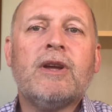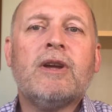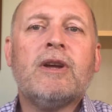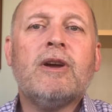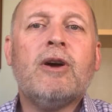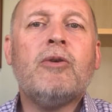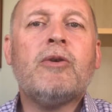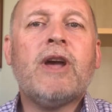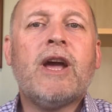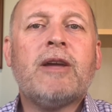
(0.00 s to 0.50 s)

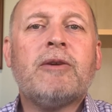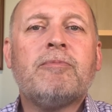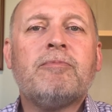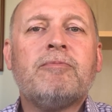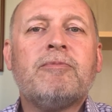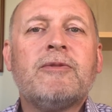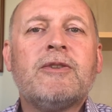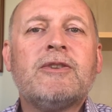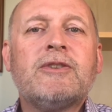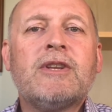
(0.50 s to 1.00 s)
Okay,
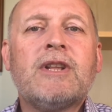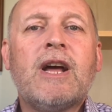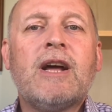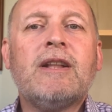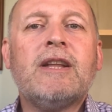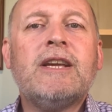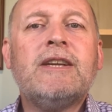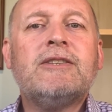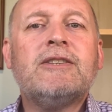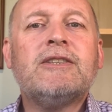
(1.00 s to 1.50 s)
so that
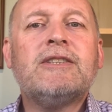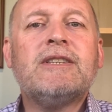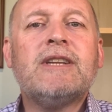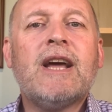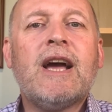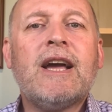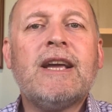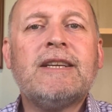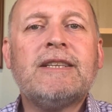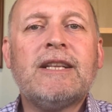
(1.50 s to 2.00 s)
leads us
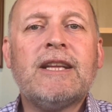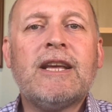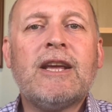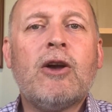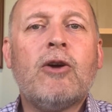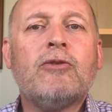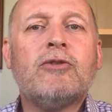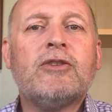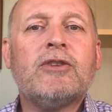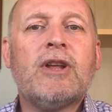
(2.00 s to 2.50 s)
nicely
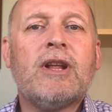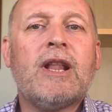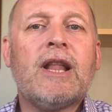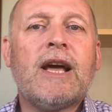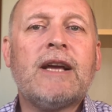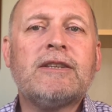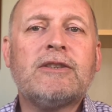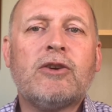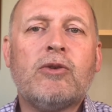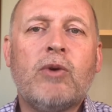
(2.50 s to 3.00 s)
onto the
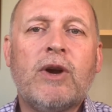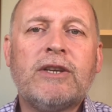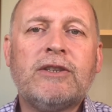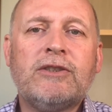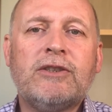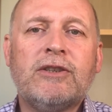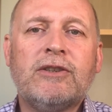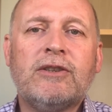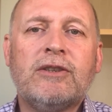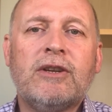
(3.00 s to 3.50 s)
last
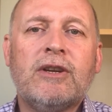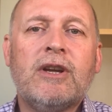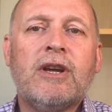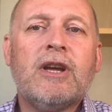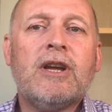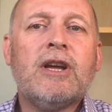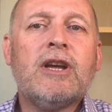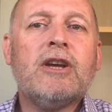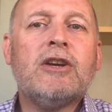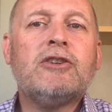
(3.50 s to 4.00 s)
question.
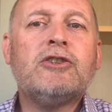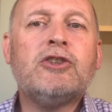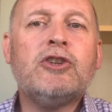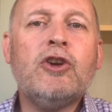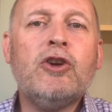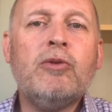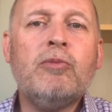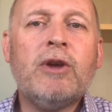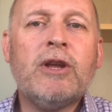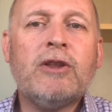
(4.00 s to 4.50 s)

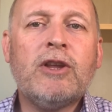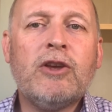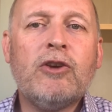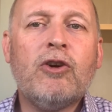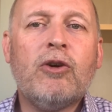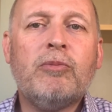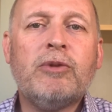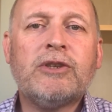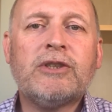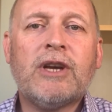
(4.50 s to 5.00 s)
Assuming that
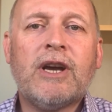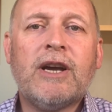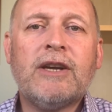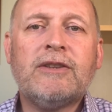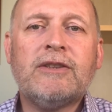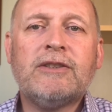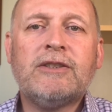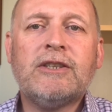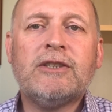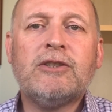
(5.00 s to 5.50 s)
your
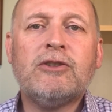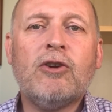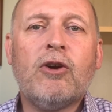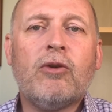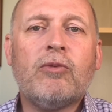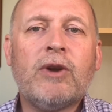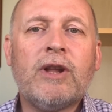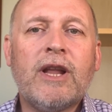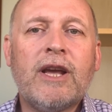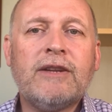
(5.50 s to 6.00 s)
bursitis is
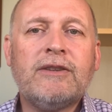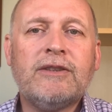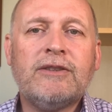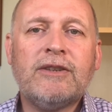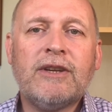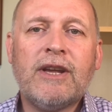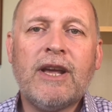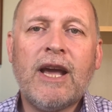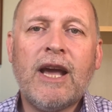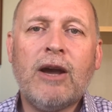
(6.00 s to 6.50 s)
not related
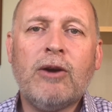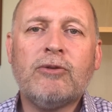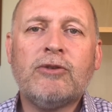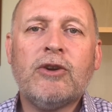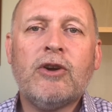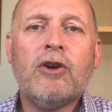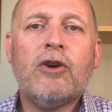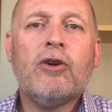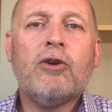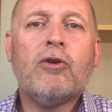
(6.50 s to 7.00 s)
to gout
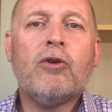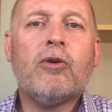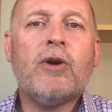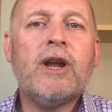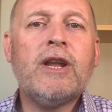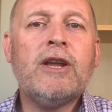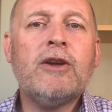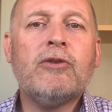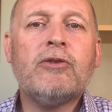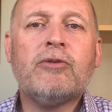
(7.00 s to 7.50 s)
or
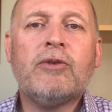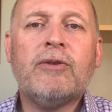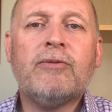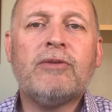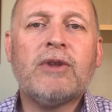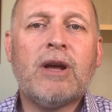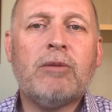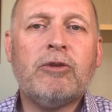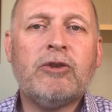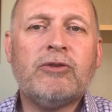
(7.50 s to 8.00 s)
any other
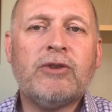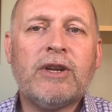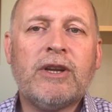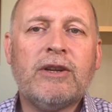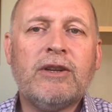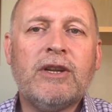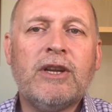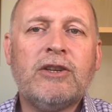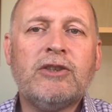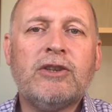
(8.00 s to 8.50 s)
inflammatory
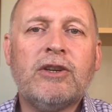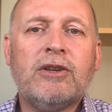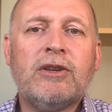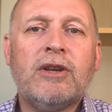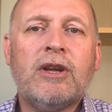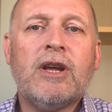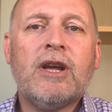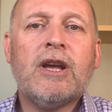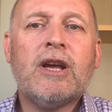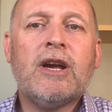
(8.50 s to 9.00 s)

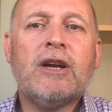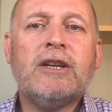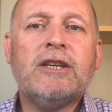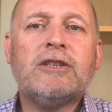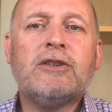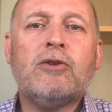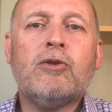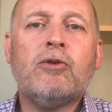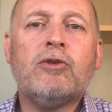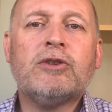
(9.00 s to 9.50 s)
condition and
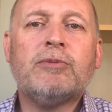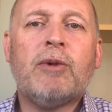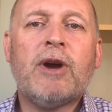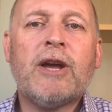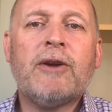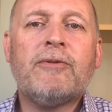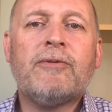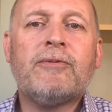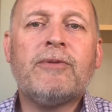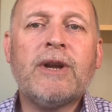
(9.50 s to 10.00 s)
is caused by
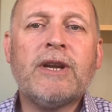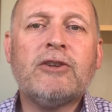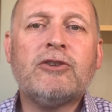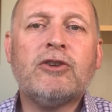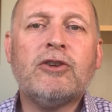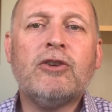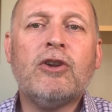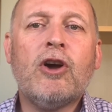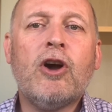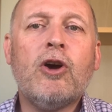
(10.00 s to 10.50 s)
a
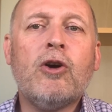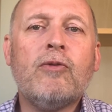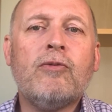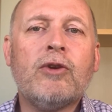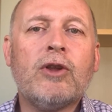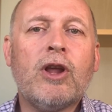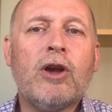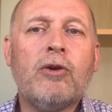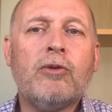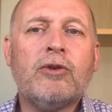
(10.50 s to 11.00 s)
friction
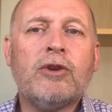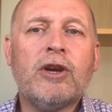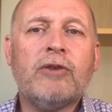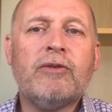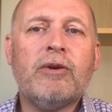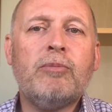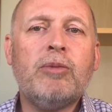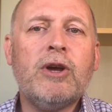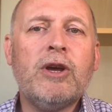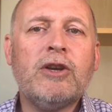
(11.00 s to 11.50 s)
overload of
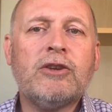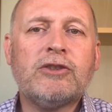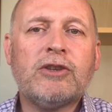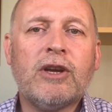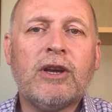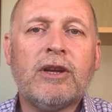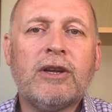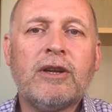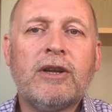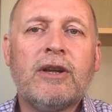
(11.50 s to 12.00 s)
a
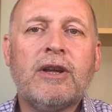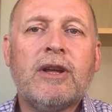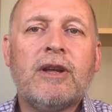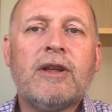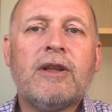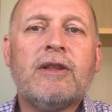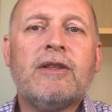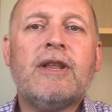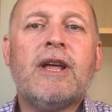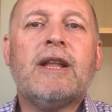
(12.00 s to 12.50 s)
bursa,
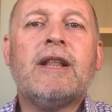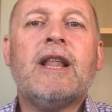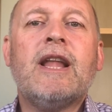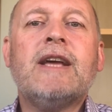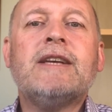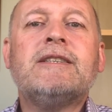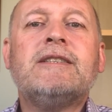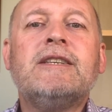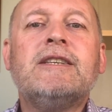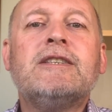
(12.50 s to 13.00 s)
then
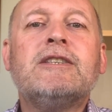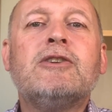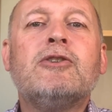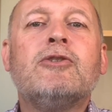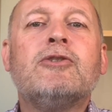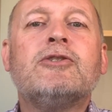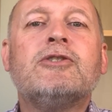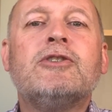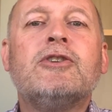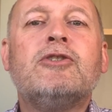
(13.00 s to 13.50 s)
let's
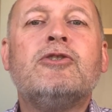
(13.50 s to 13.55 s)
discuss the